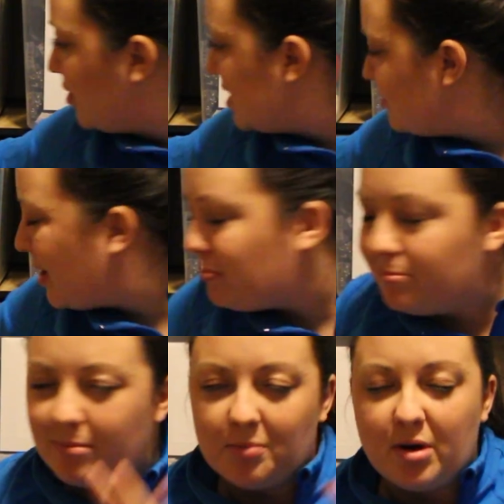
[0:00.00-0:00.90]
because my
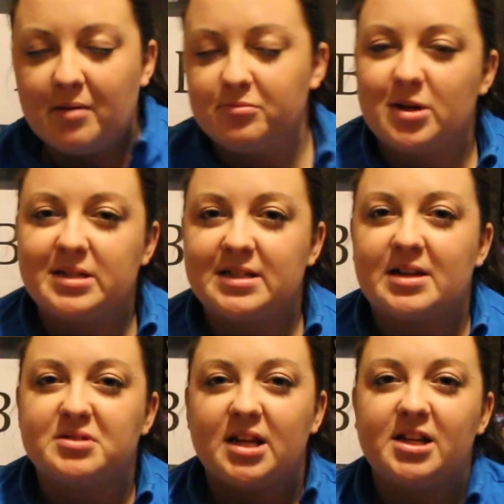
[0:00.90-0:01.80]
problem was I
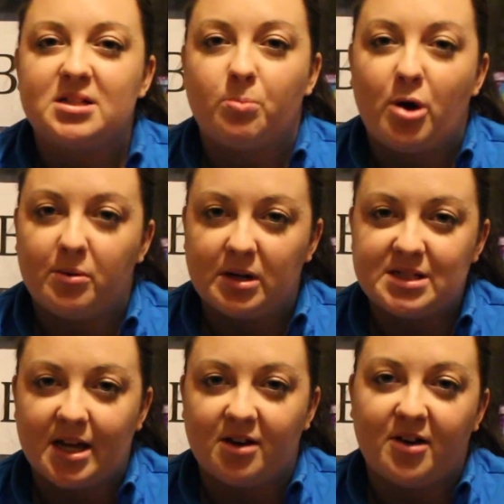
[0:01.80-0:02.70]
was getting to the point where it's
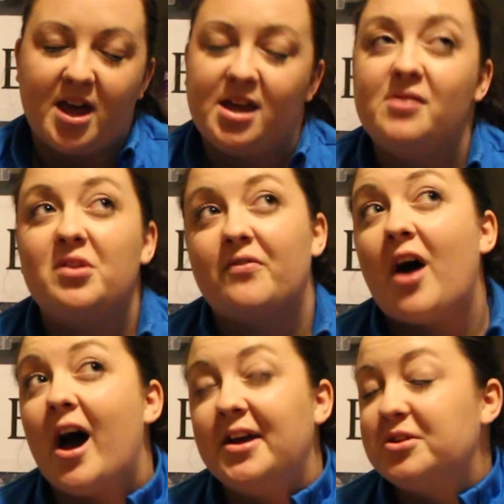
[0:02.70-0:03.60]
like, okay, even if
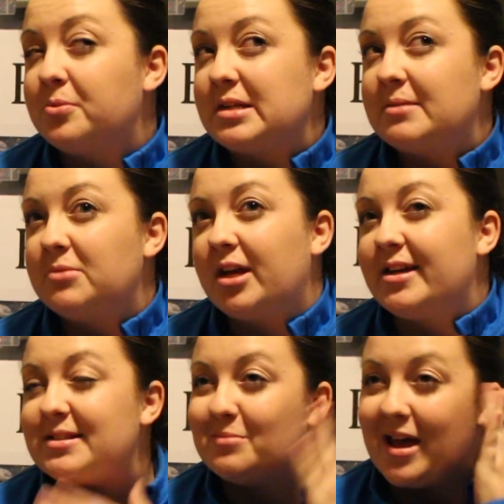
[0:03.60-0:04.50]
I know where something
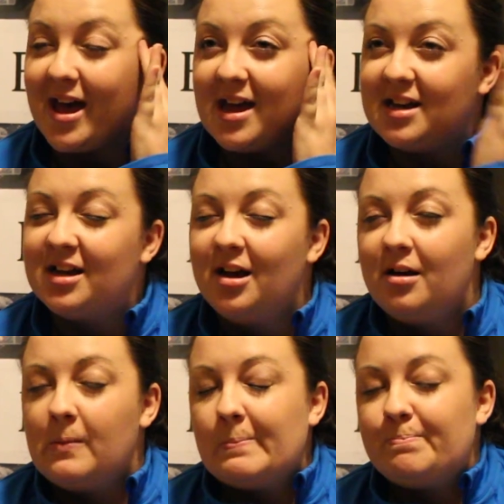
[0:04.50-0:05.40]
is in my head,
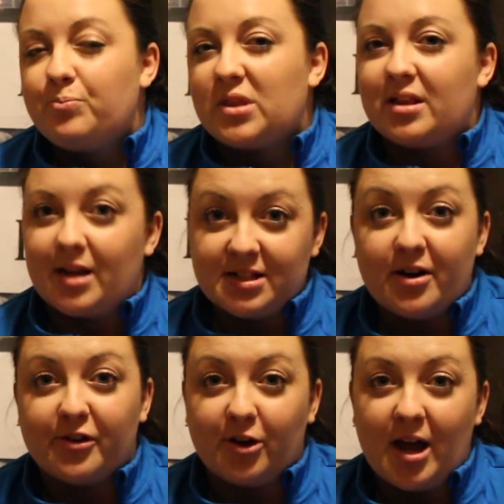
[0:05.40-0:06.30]
that's
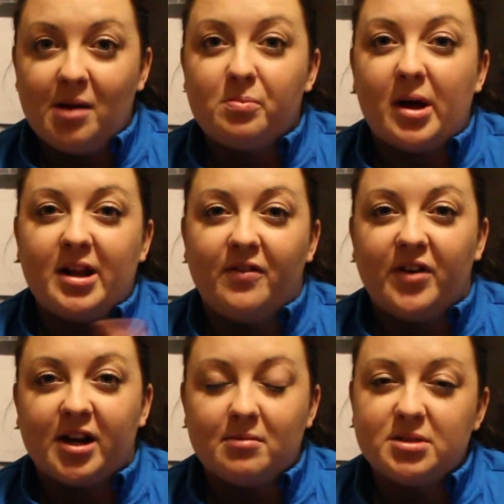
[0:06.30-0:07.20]
all great, but if
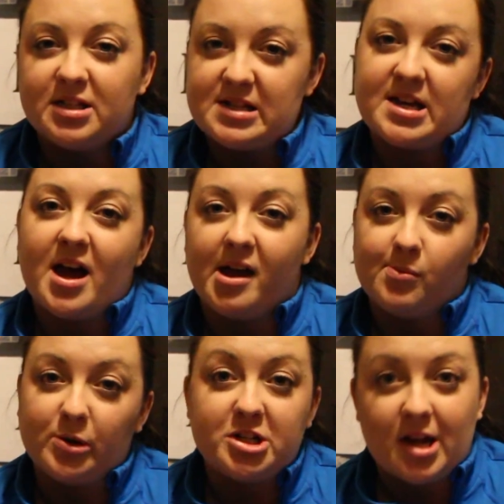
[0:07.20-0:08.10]
it comes to the
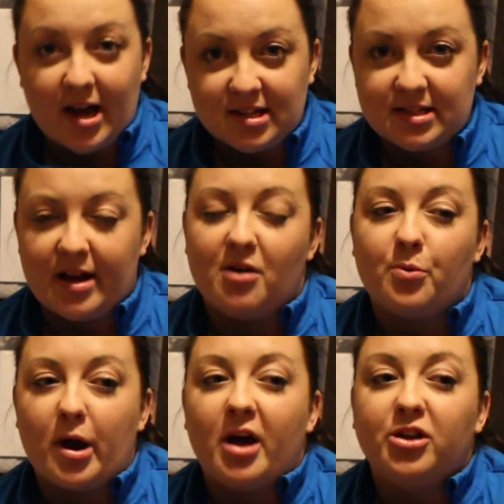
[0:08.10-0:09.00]
time, which it has now,
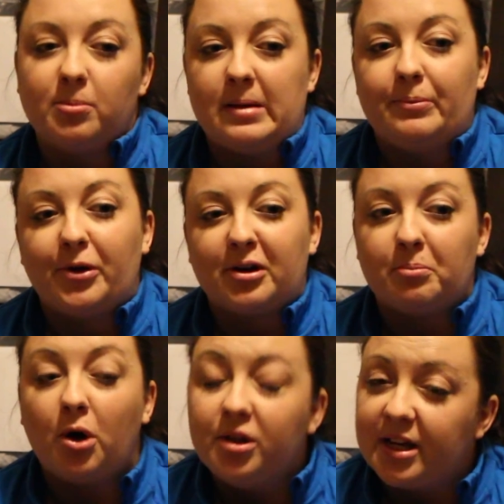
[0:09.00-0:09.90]
where other people are
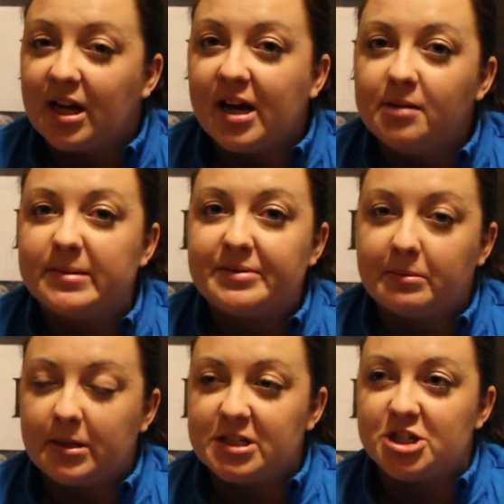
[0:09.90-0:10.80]
pulling items for
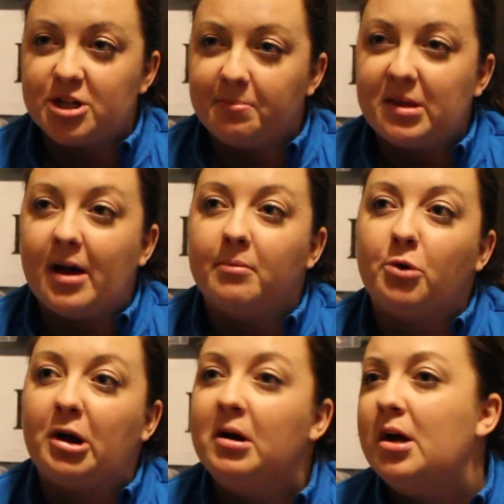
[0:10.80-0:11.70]
me to ship them, or,